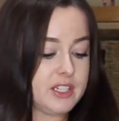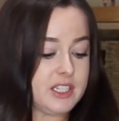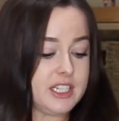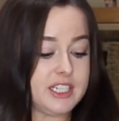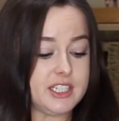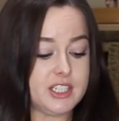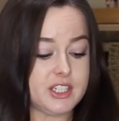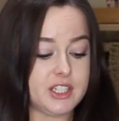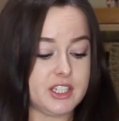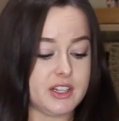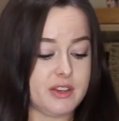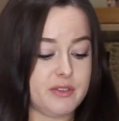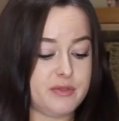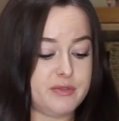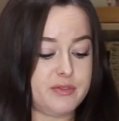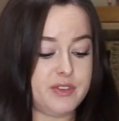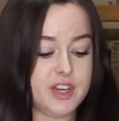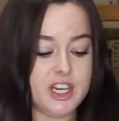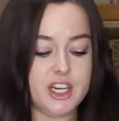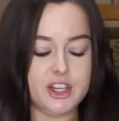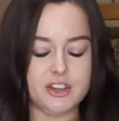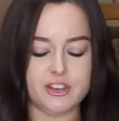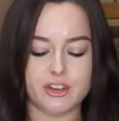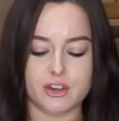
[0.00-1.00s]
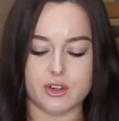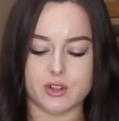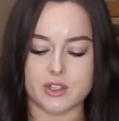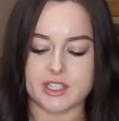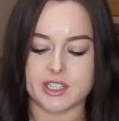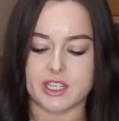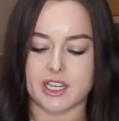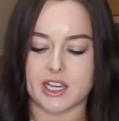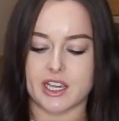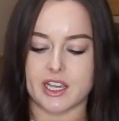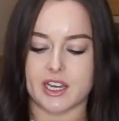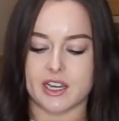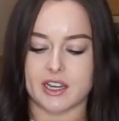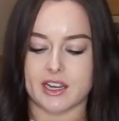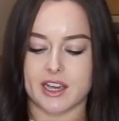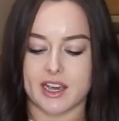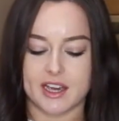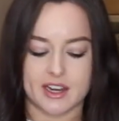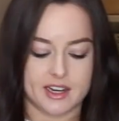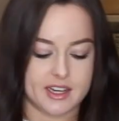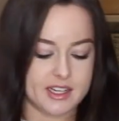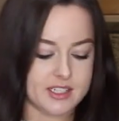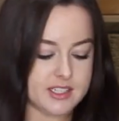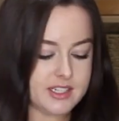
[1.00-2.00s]
It's Feed Your Skin,
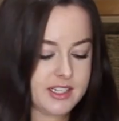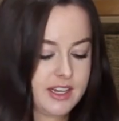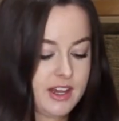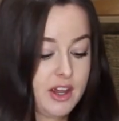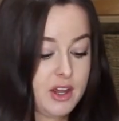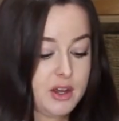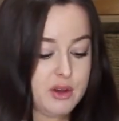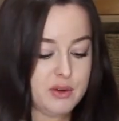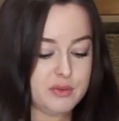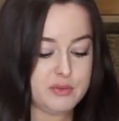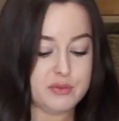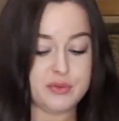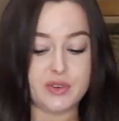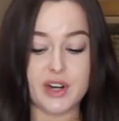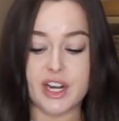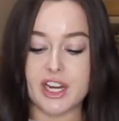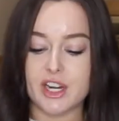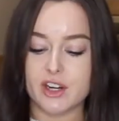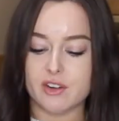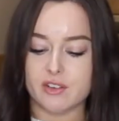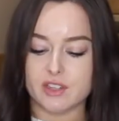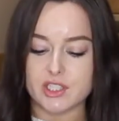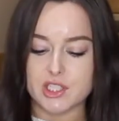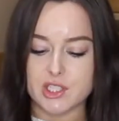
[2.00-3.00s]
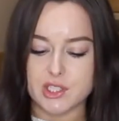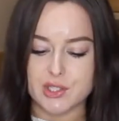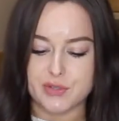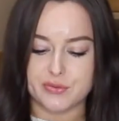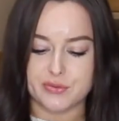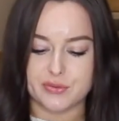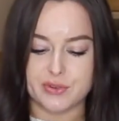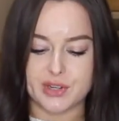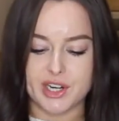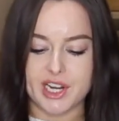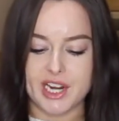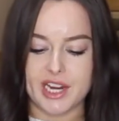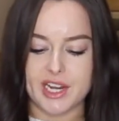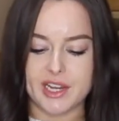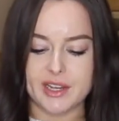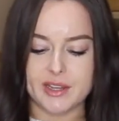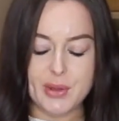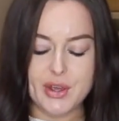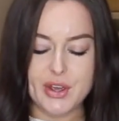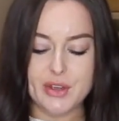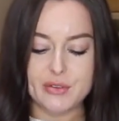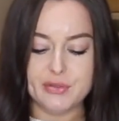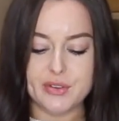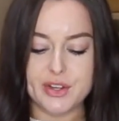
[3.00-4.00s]
and it's fragrance free,
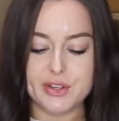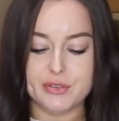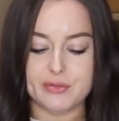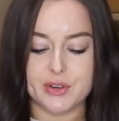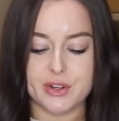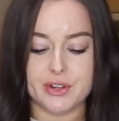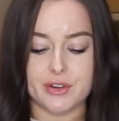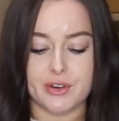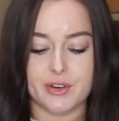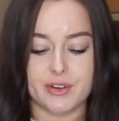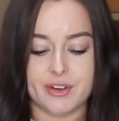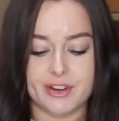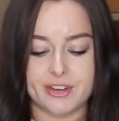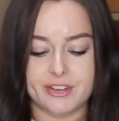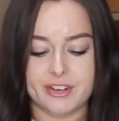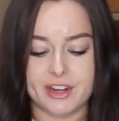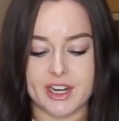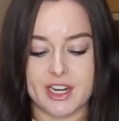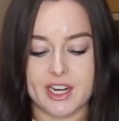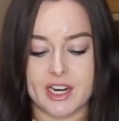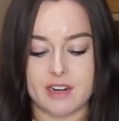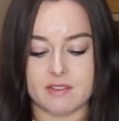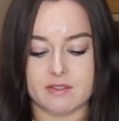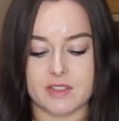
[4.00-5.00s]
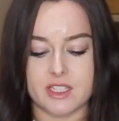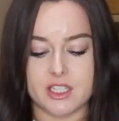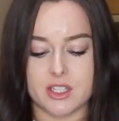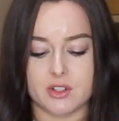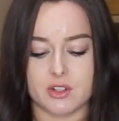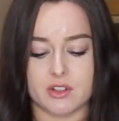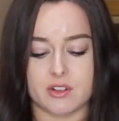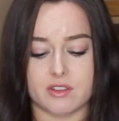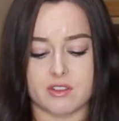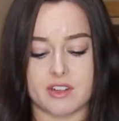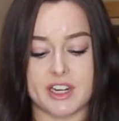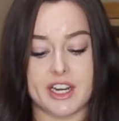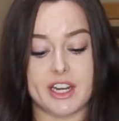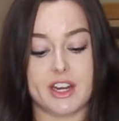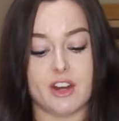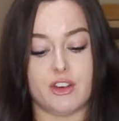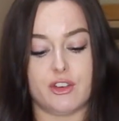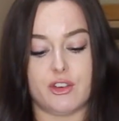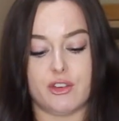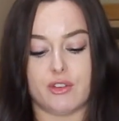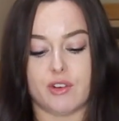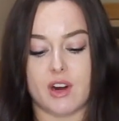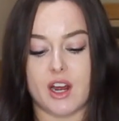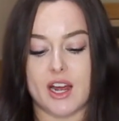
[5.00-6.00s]
perfect for nourishing and restoring
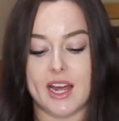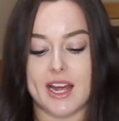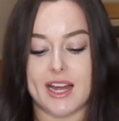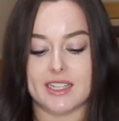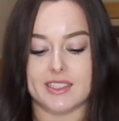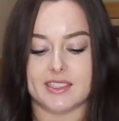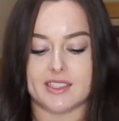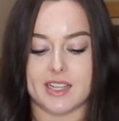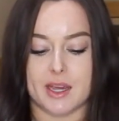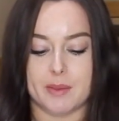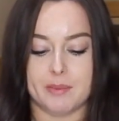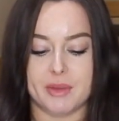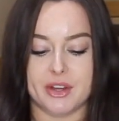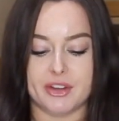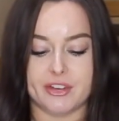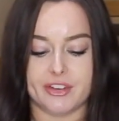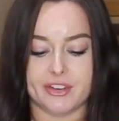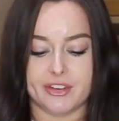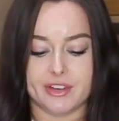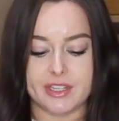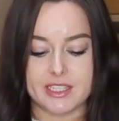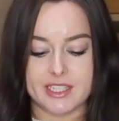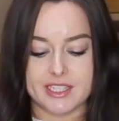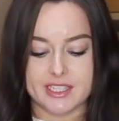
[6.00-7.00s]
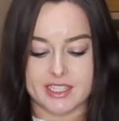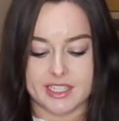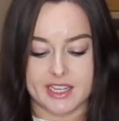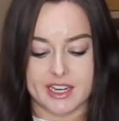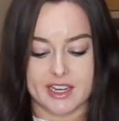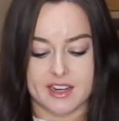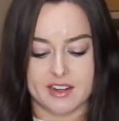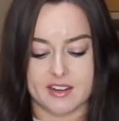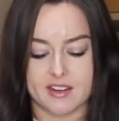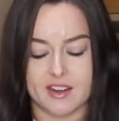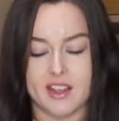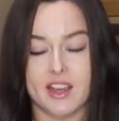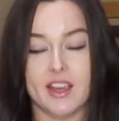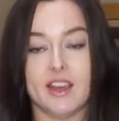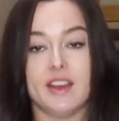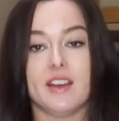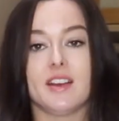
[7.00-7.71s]
dry and damaged skin.